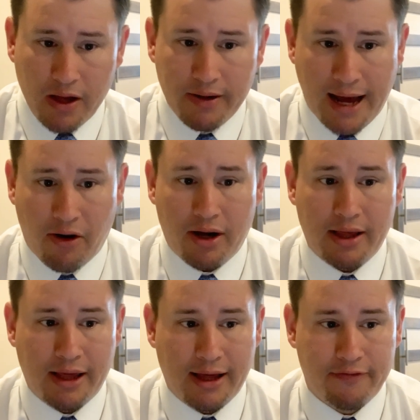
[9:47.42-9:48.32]
Now,
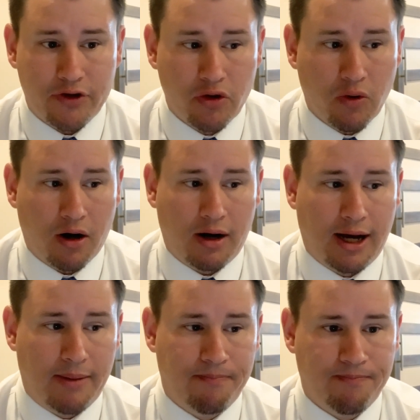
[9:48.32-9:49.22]
if
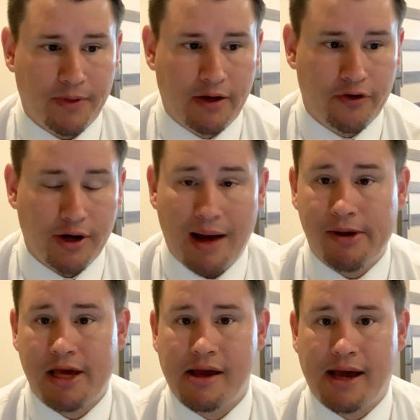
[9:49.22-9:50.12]
you're not
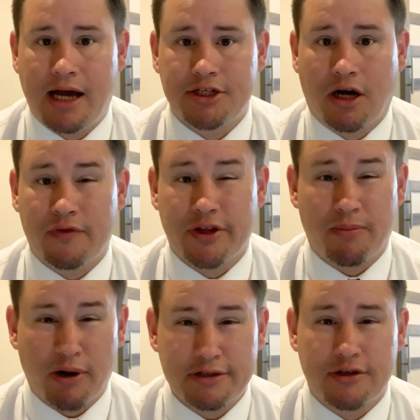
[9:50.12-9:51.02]
making a cash offer, the
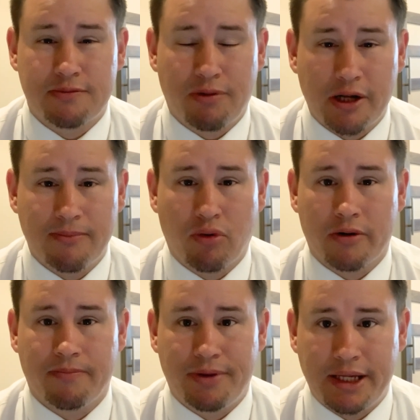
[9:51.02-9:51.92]
appraisal is a pretty
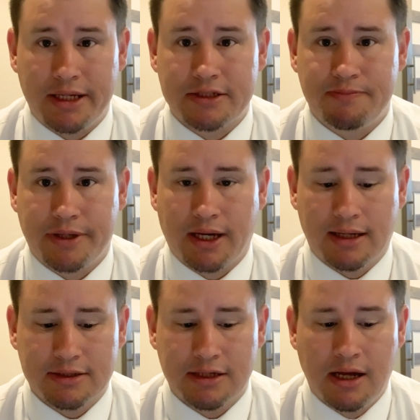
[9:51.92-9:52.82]
important piece
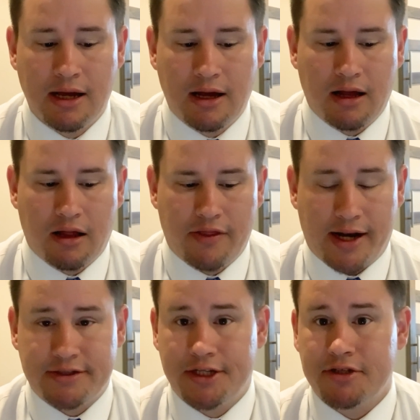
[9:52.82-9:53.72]
because
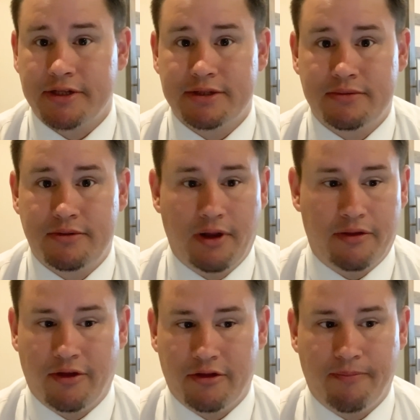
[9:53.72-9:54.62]
that essentially
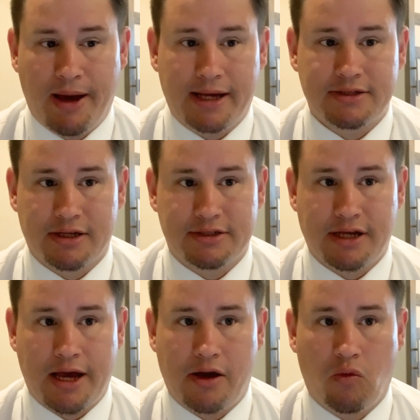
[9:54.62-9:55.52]
the bank's going to
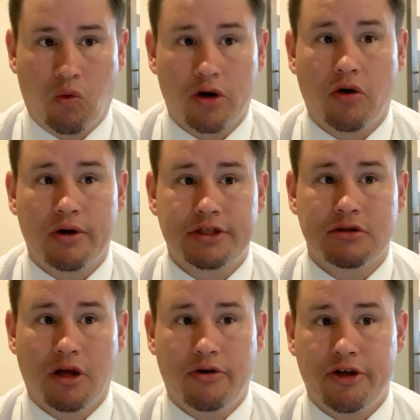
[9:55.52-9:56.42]
say, we're going to
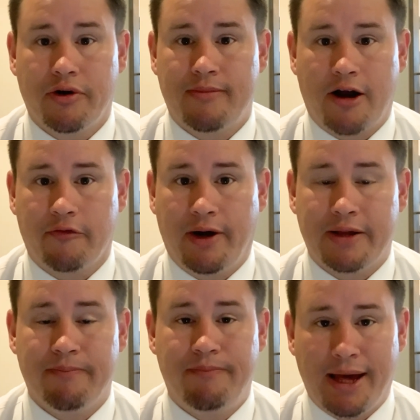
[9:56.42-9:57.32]
loan you an amount of
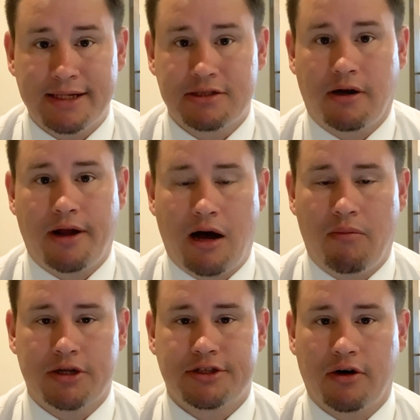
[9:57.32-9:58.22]
money based on how
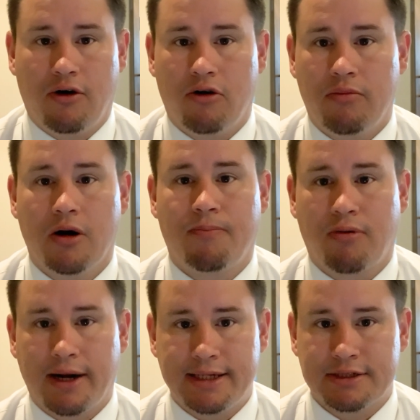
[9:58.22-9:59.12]
much the home
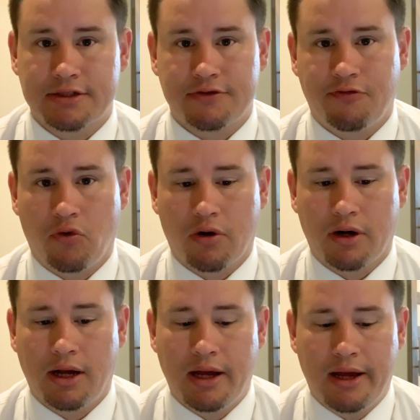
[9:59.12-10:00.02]
appraises
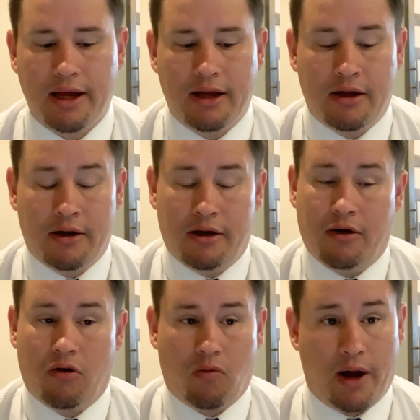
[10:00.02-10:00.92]
for.
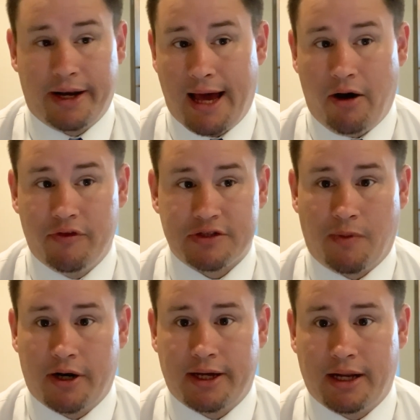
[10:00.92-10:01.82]
Right now in this
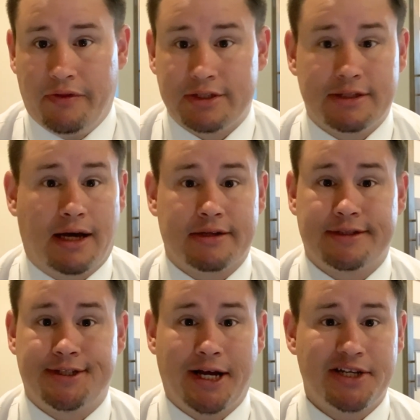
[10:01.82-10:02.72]
market, and this is not a
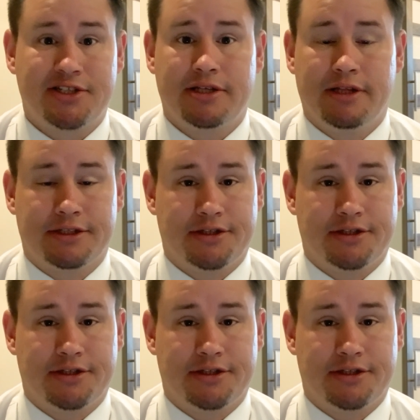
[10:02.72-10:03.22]
suggestion, this